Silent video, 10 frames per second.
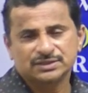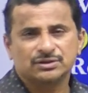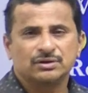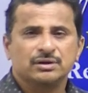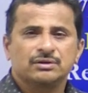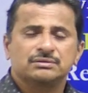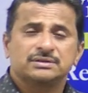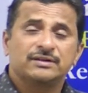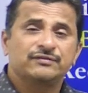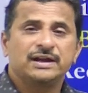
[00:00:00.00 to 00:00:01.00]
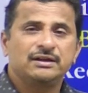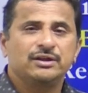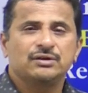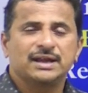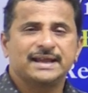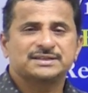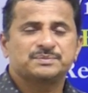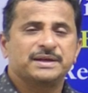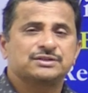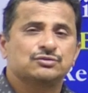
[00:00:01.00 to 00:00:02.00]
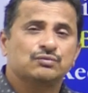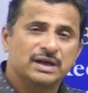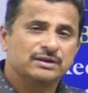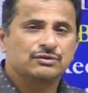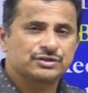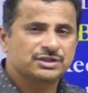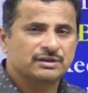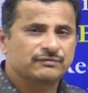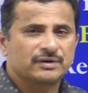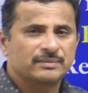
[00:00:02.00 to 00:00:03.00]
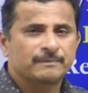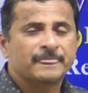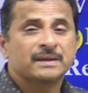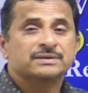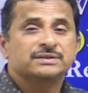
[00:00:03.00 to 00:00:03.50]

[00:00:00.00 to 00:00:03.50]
So definitely you can expect one question from